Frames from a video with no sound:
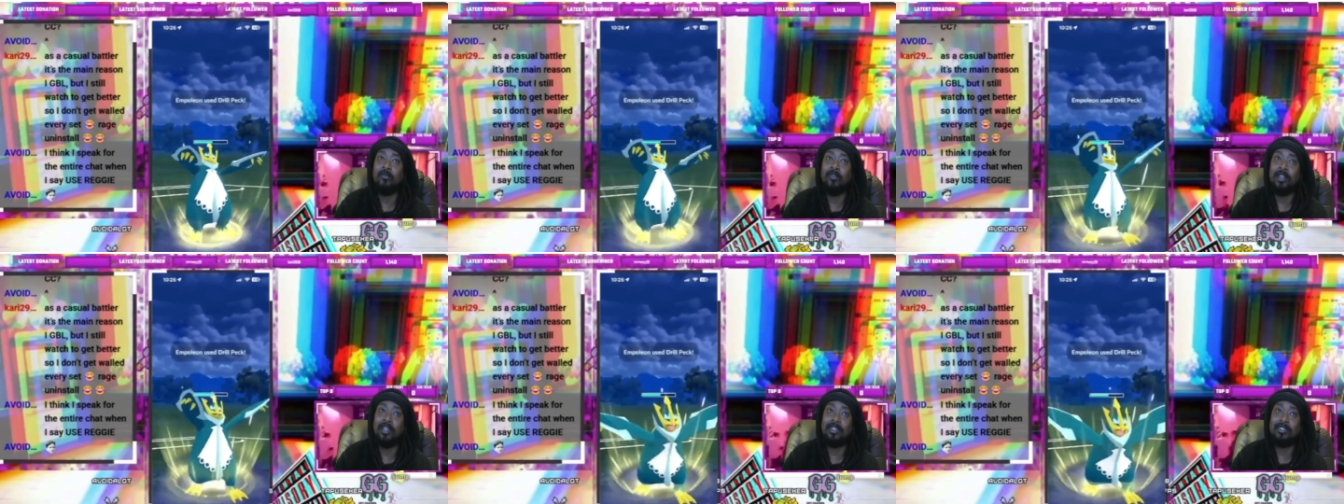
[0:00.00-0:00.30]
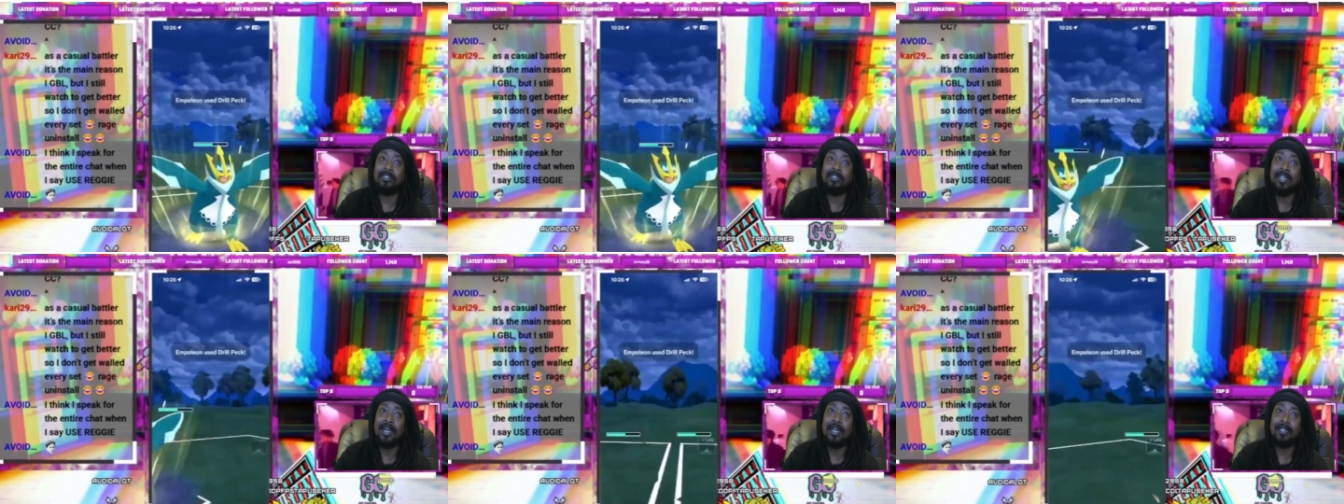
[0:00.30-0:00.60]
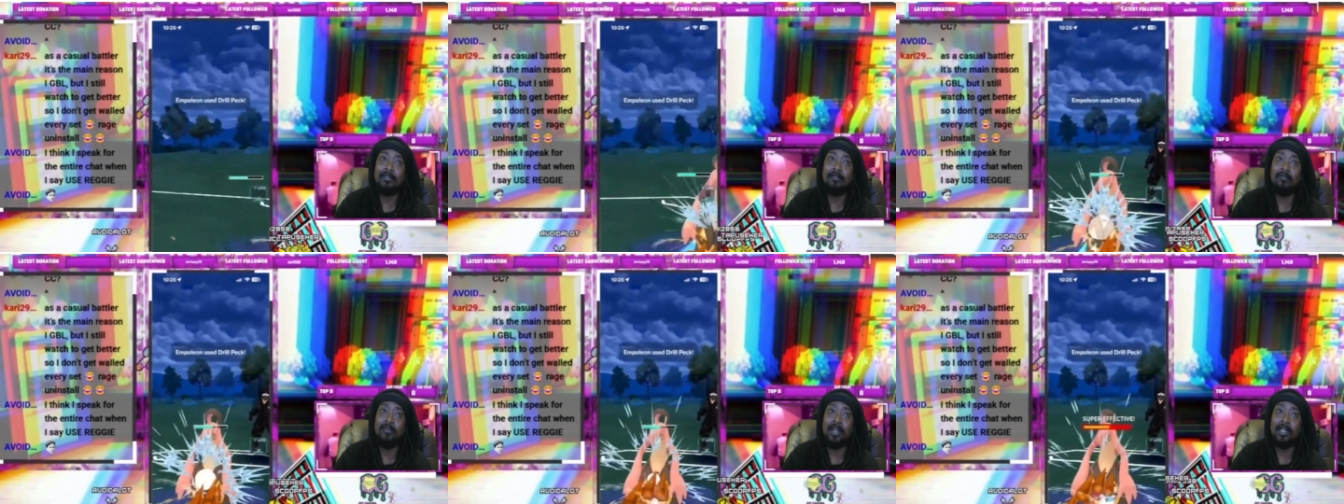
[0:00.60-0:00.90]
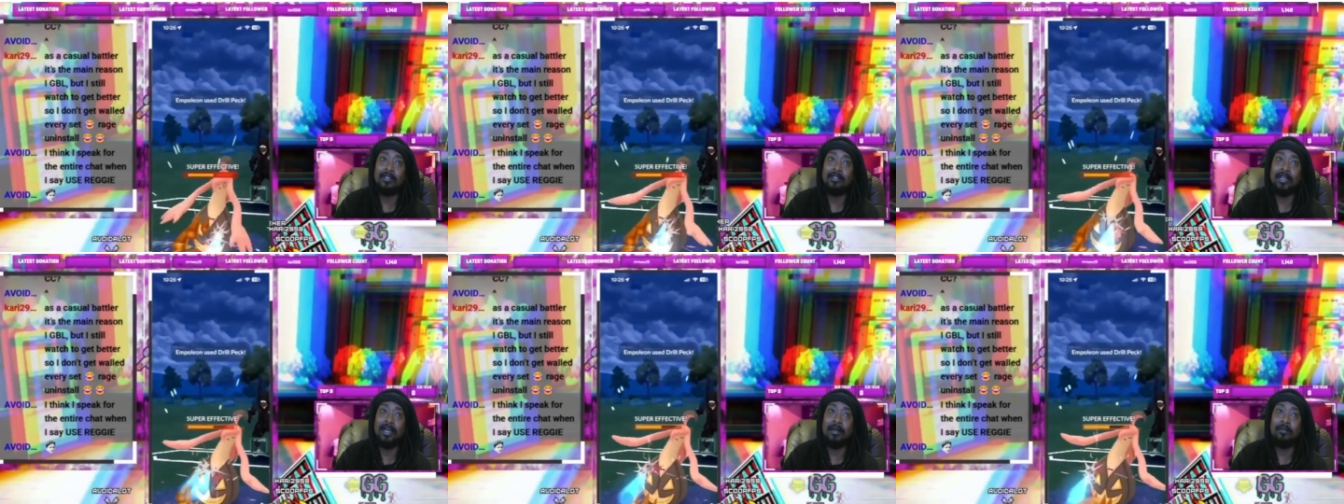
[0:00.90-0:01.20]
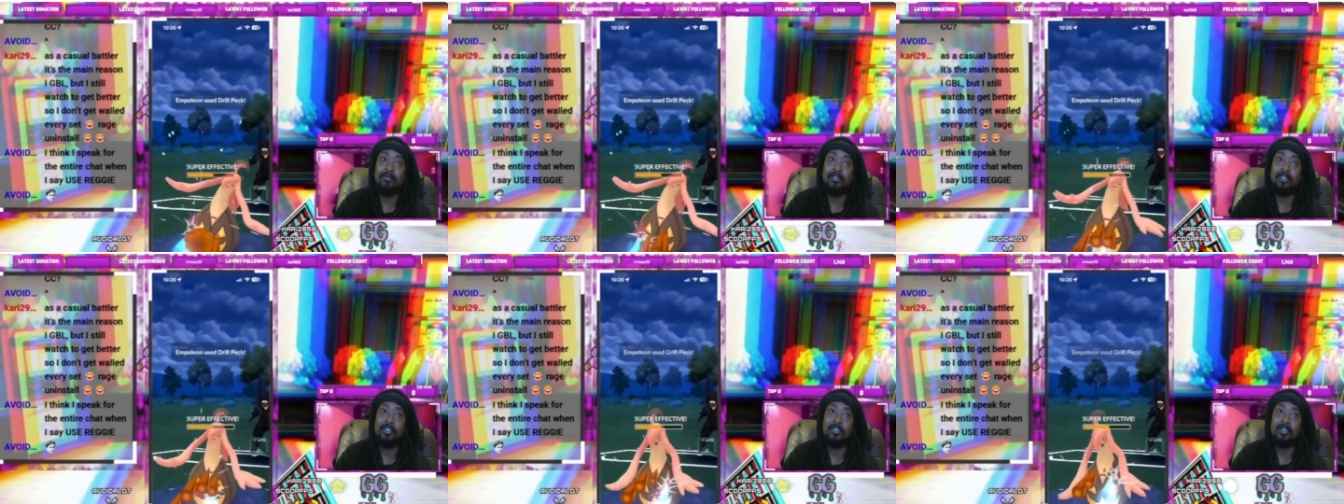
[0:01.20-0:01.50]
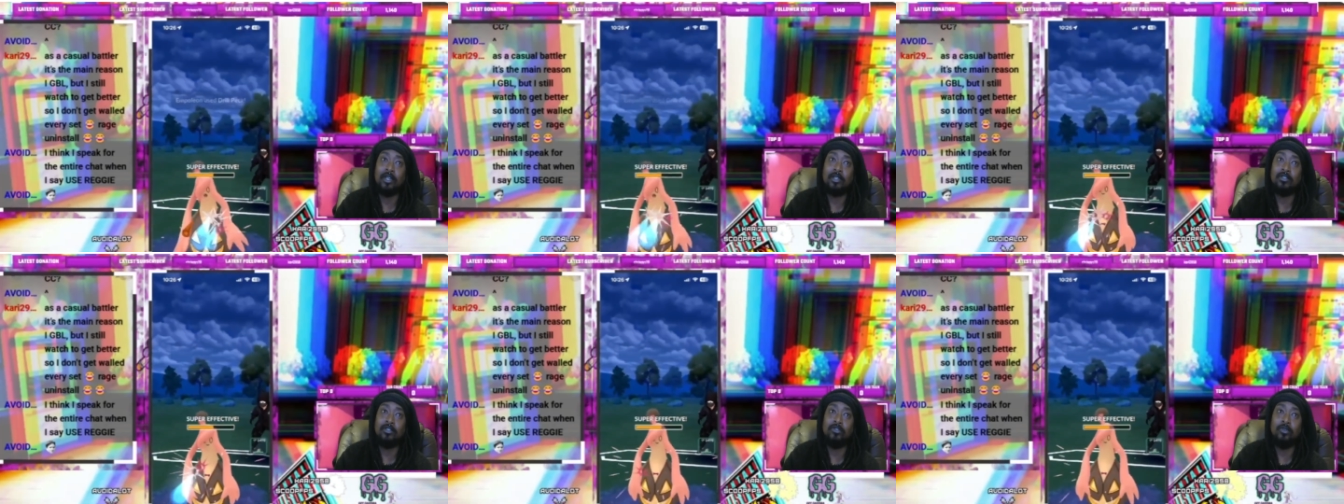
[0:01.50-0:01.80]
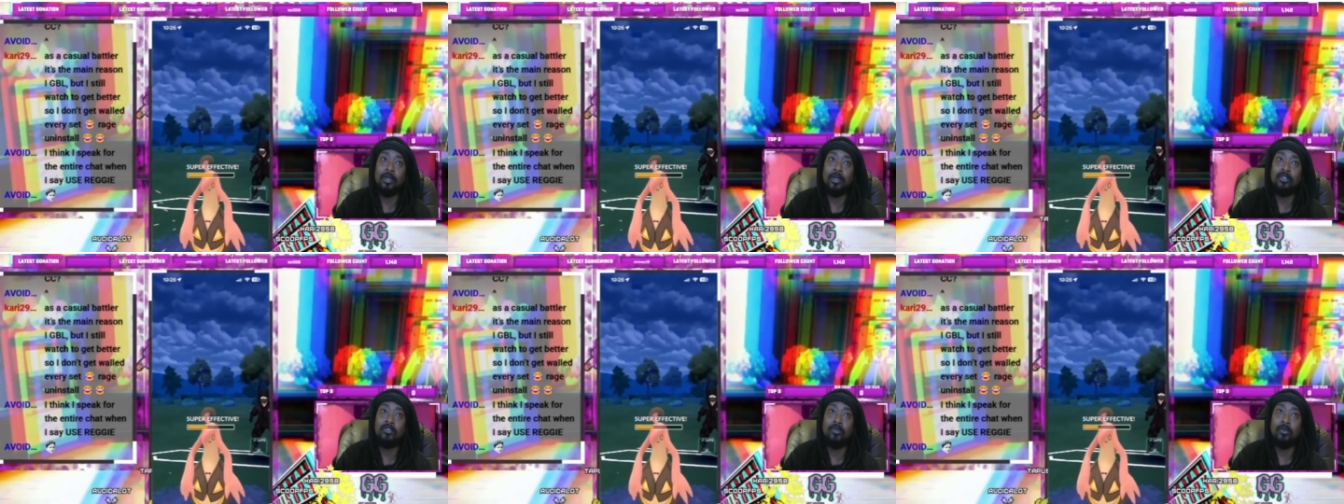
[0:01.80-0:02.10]
it is not the right time to start
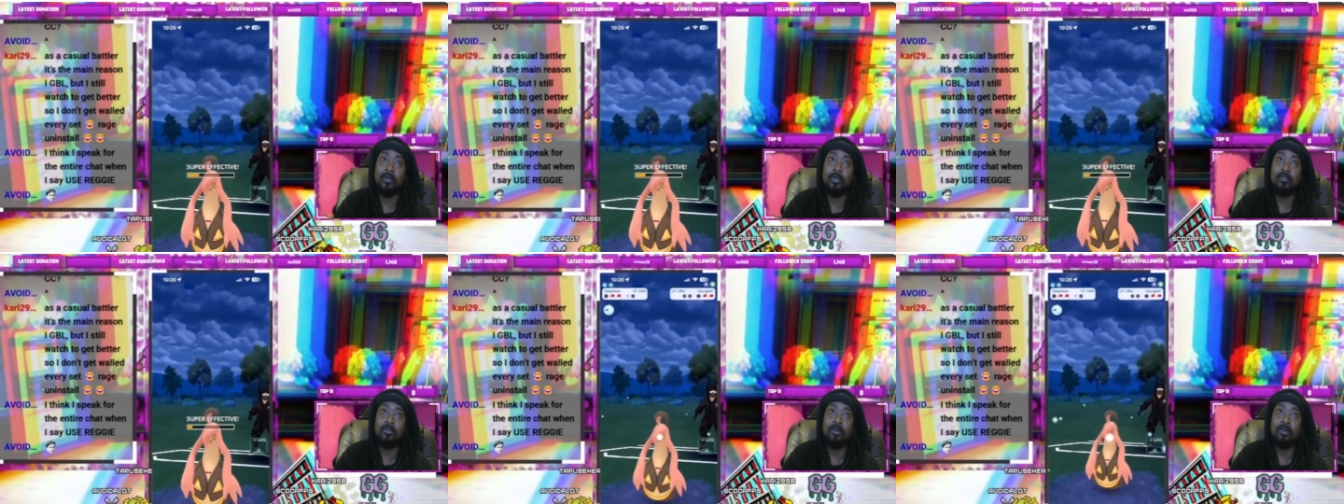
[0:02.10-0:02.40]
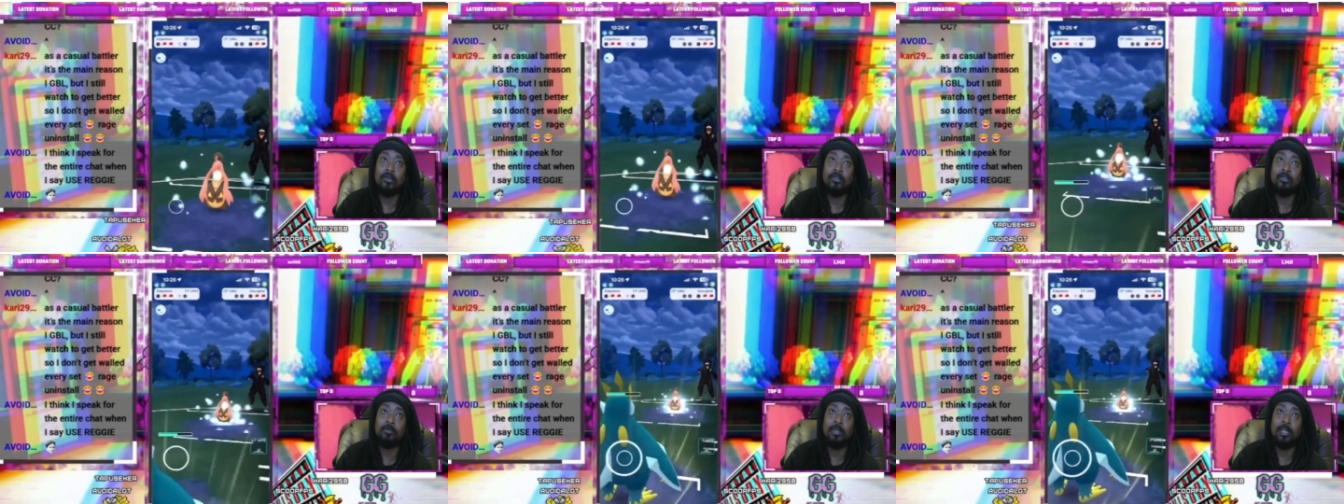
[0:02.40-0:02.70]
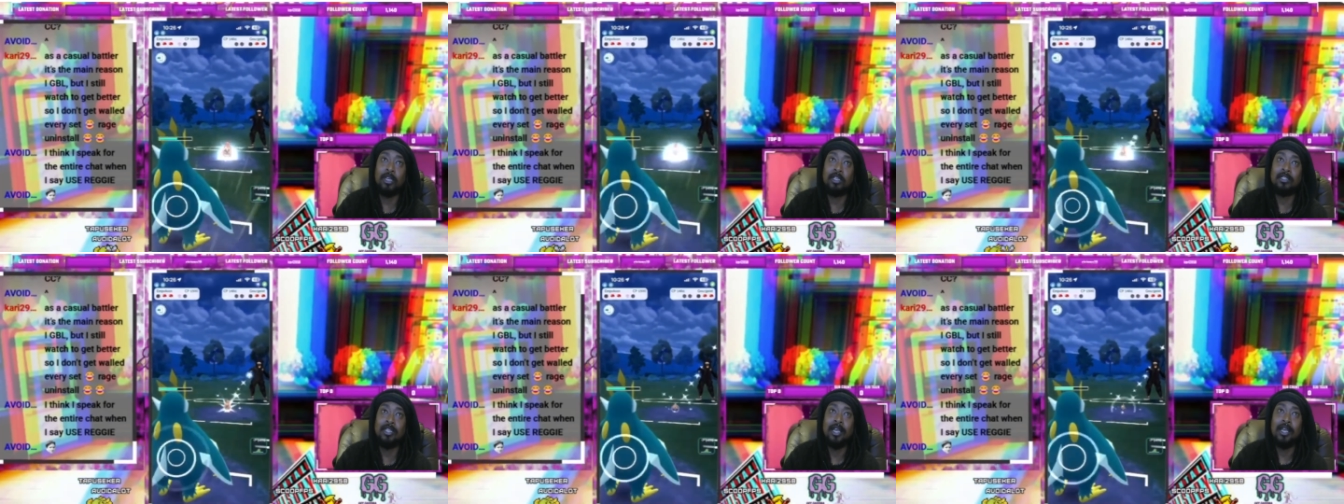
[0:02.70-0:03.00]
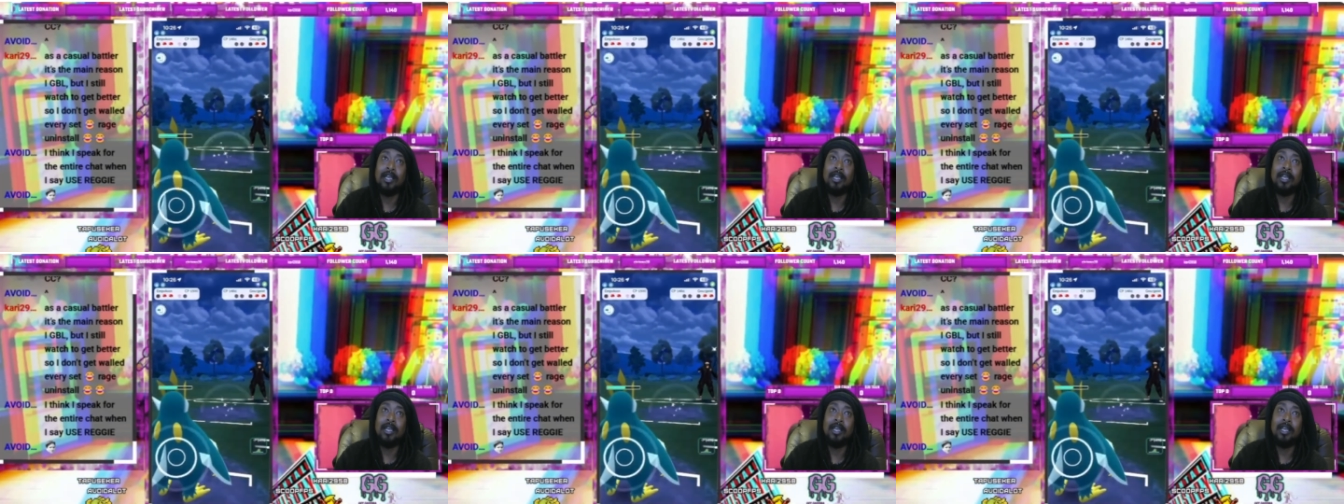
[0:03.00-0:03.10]
doing two and throws because